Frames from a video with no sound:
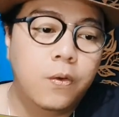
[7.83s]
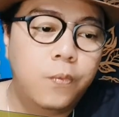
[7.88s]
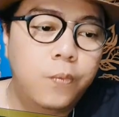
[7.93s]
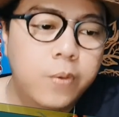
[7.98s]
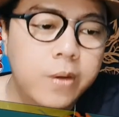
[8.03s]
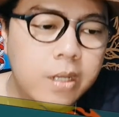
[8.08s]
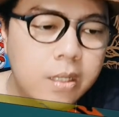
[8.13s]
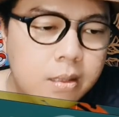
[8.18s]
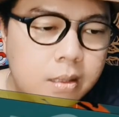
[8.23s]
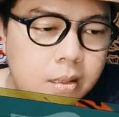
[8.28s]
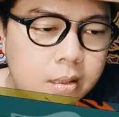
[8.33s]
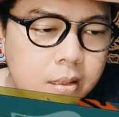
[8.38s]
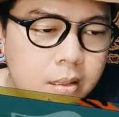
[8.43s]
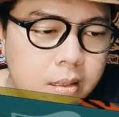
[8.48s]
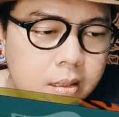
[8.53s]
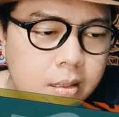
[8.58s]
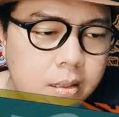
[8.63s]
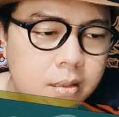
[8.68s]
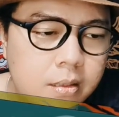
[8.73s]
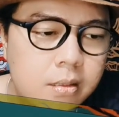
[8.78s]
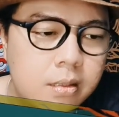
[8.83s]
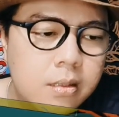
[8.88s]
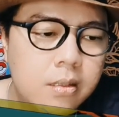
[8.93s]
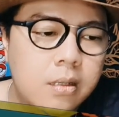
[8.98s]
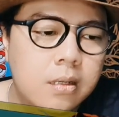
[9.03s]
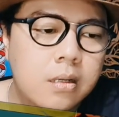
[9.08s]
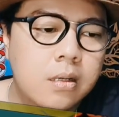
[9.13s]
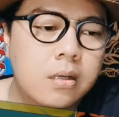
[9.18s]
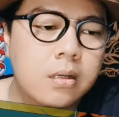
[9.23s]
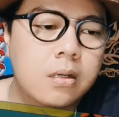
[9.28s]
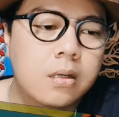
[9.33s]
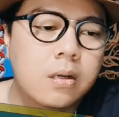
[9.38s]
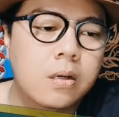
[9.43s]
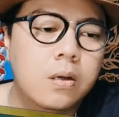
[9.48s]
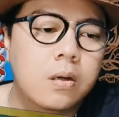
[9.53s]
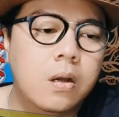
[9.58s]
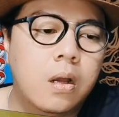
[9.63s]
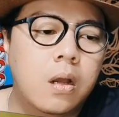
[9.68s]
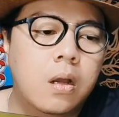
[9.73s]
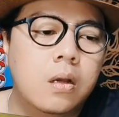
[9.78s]
with
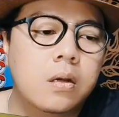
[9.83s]
uh,